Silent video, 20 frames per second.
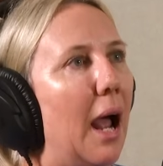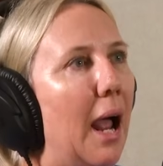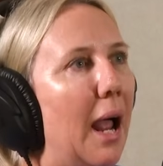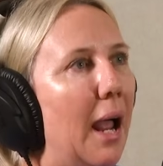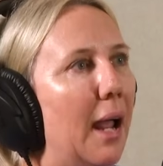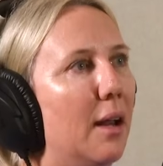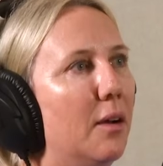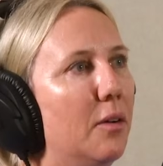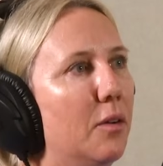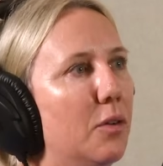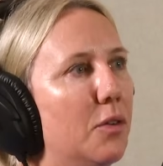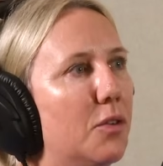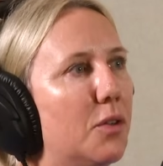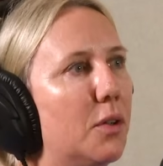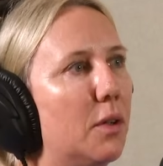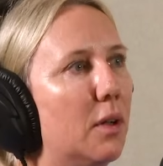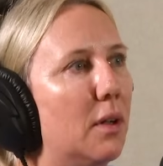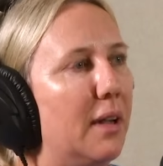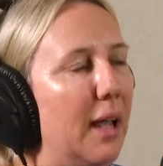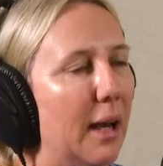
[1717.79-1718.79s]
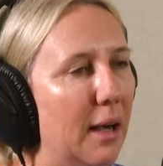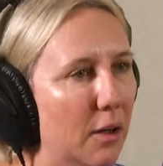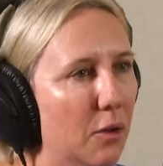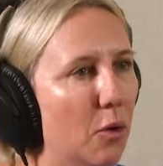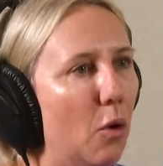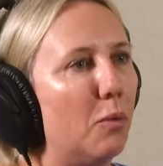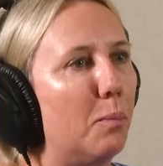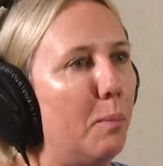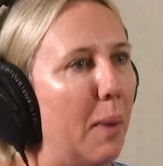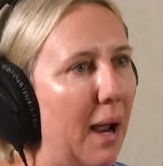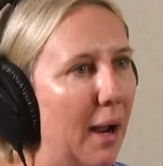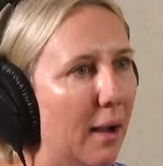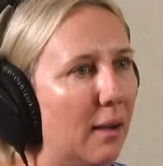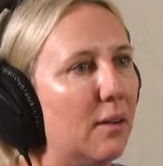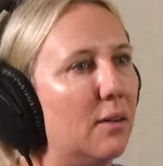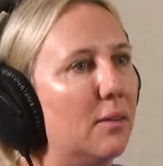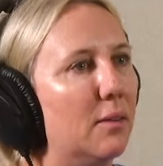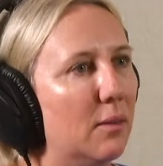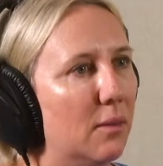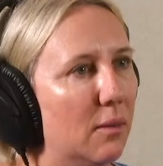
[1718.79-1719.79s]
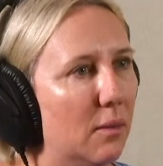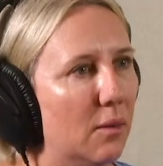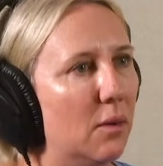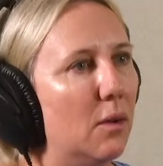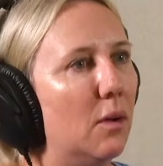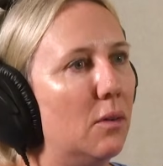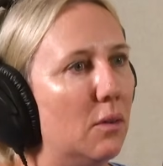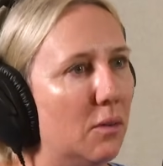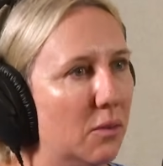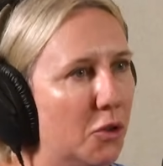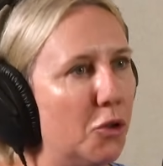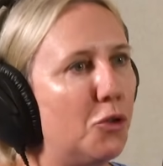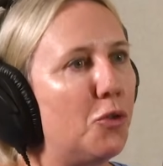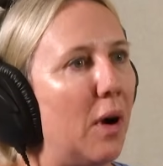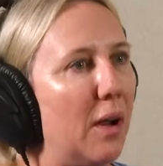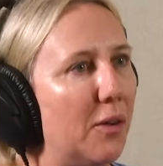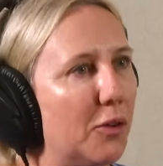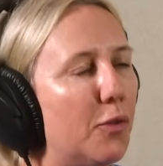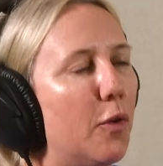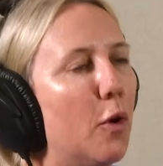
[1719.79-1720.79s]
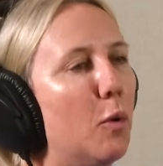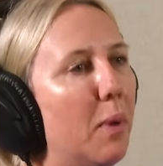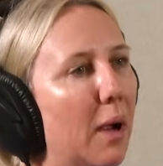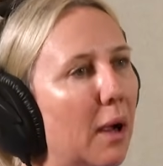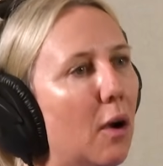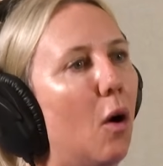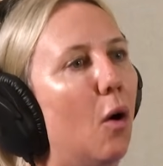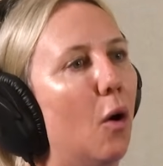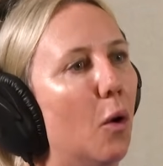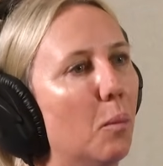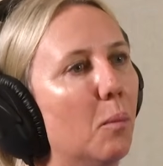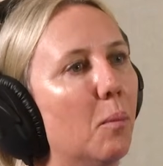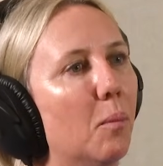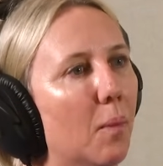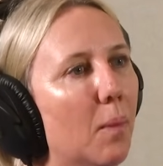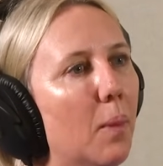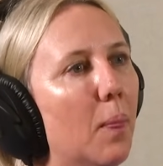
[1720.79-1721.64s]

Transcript: and getting knocked back to transfer back home.